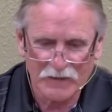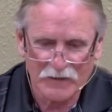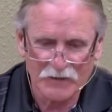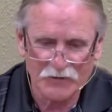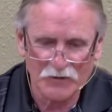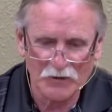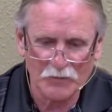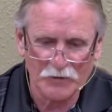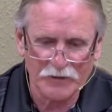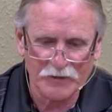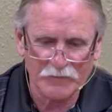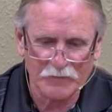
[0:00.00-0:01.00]
You know,
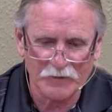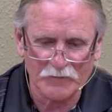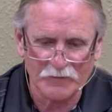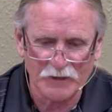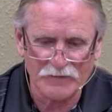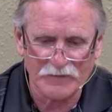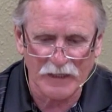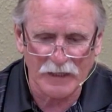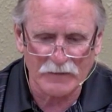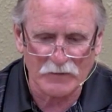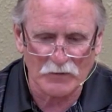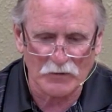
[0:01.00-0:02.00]
we, we read
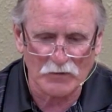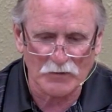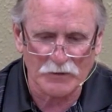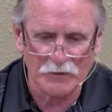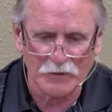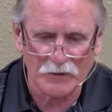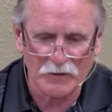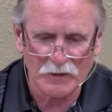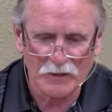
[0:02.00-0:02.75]
that earlier